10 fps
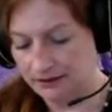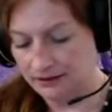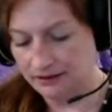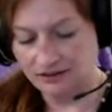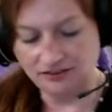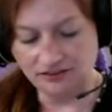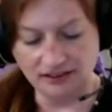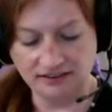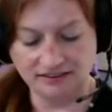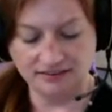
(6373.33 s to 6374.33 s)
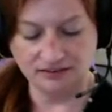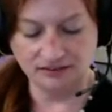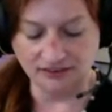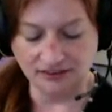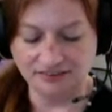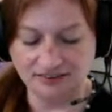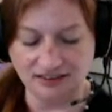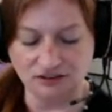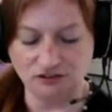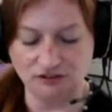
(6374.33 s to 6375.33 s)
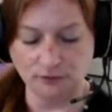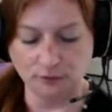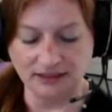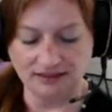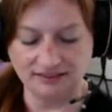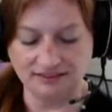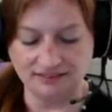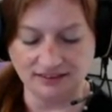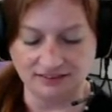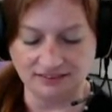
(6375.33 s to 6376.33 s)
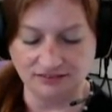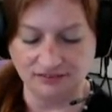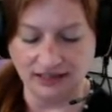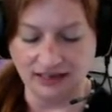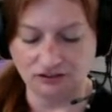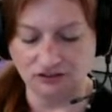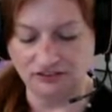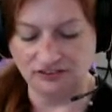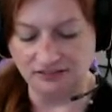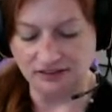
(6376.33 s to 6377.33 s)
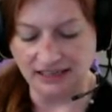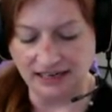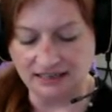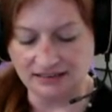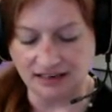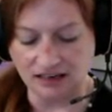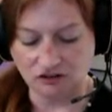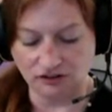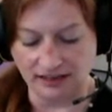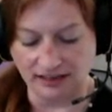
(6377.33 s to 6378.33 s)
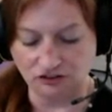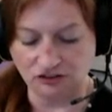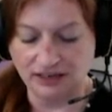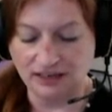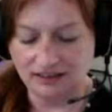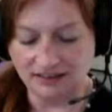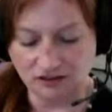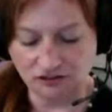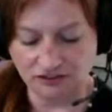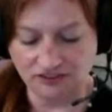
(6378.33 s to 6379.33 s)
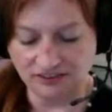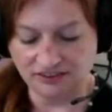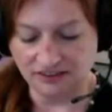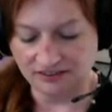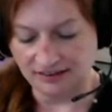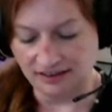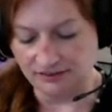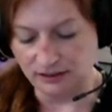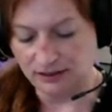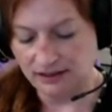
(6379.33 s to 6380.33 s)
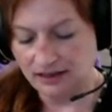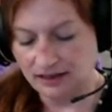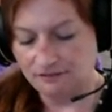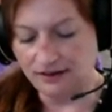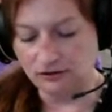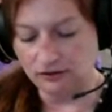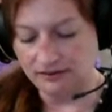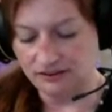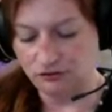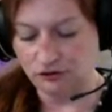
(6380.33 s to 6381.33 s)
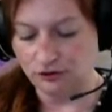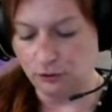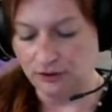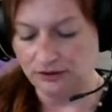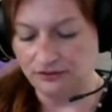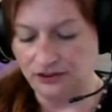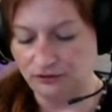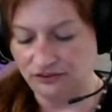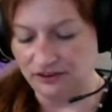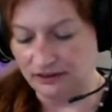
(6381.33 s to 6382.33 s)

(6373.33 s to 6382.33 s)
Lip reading: Solicitation for witnesses in civil action 78-H-667, Federal District Court of Houston,